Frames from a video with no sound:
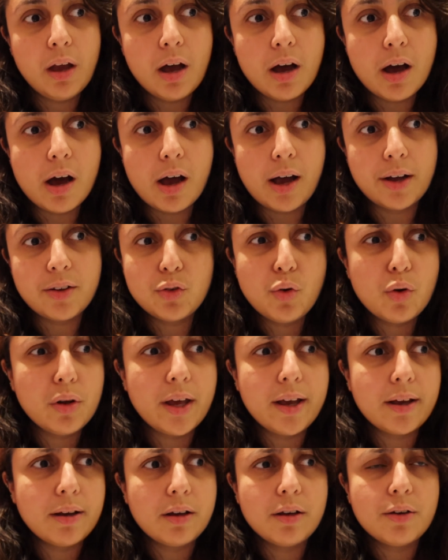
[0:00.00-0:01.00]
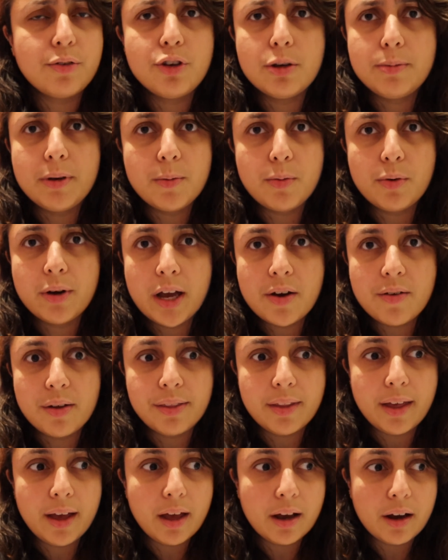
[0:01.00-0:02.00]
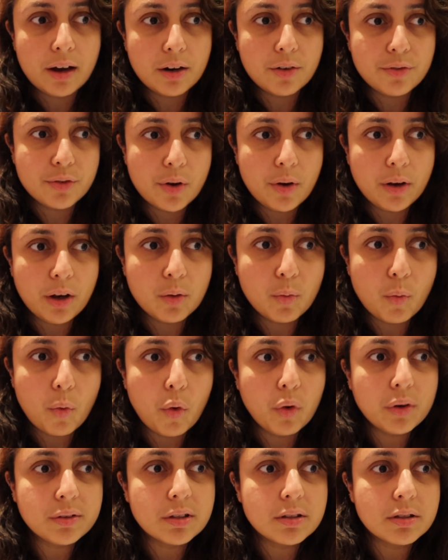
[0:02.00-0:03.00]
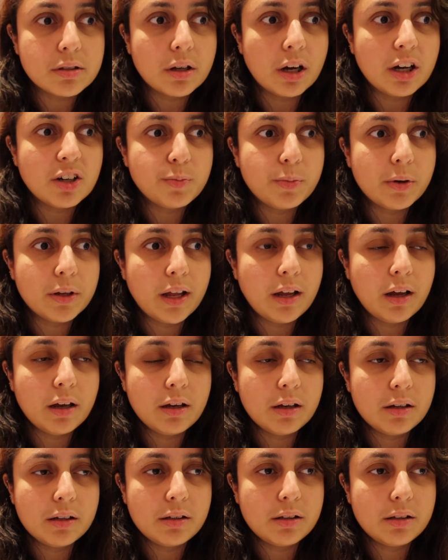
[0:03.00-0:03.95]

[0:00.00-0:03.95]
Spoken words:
I saw like a few people here and there kind of going on walks and stuff, but